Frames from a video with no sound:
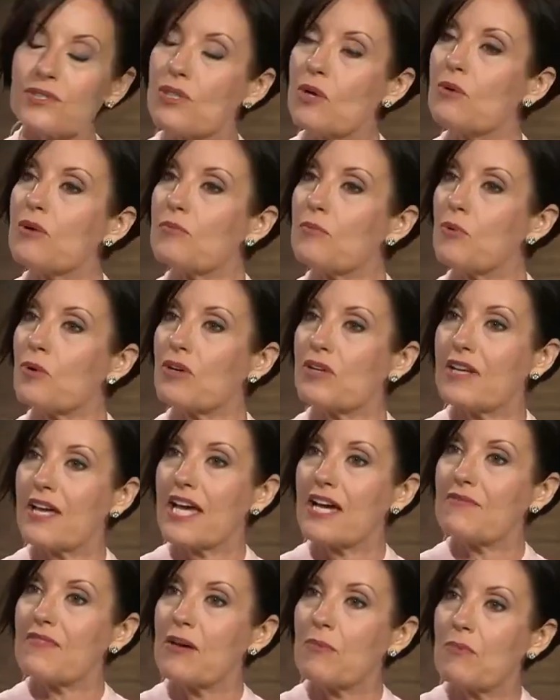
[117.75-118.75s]
so important to
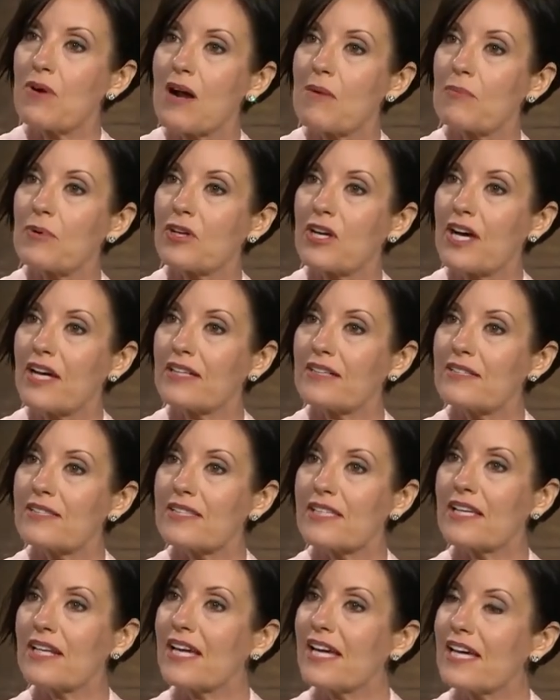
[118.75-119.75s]
have that proper guidance.
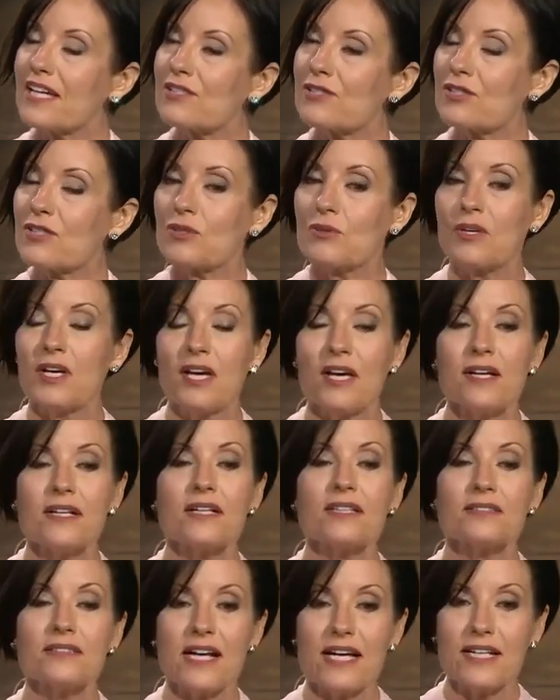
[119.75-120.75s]
Can I ask you,
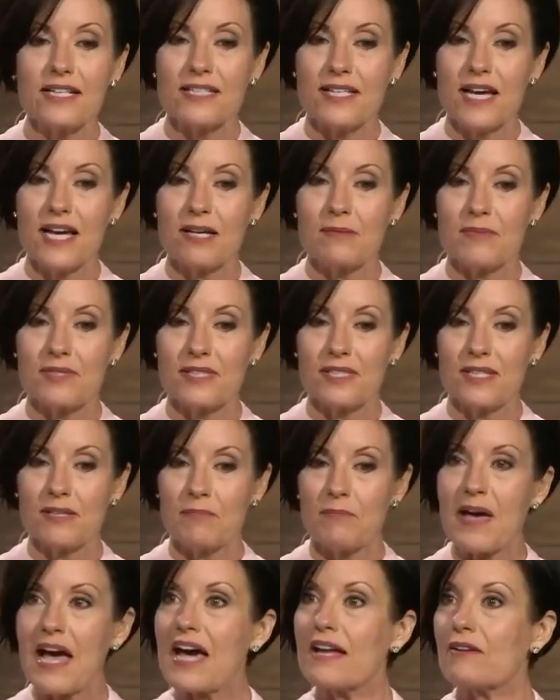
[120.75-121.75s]
a lot of times the
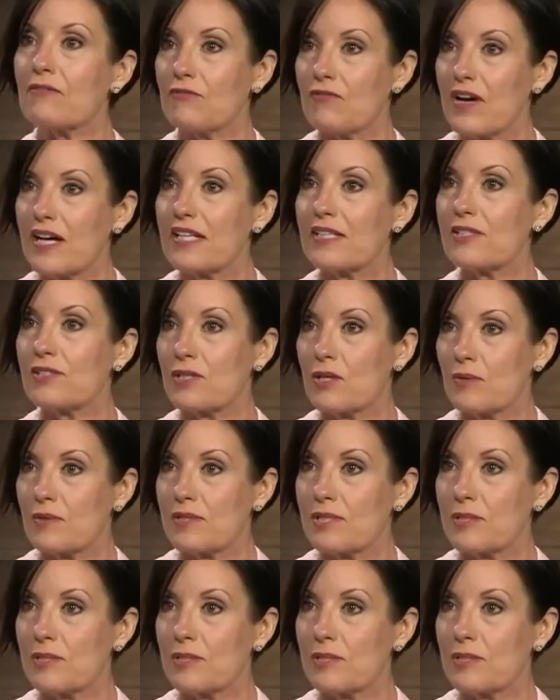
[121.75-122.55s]
bad advice, so to